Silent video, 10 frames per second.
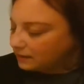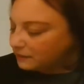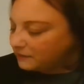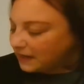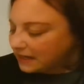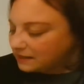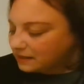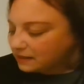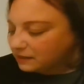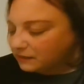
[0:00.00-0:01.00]
The
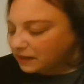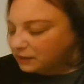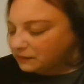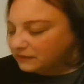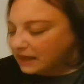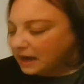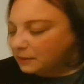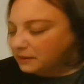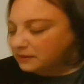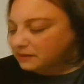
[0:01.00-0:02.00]
faces of little
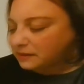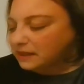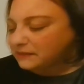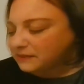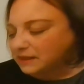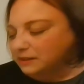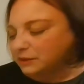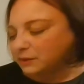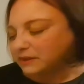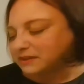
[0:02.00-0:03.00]
flowers lifted to the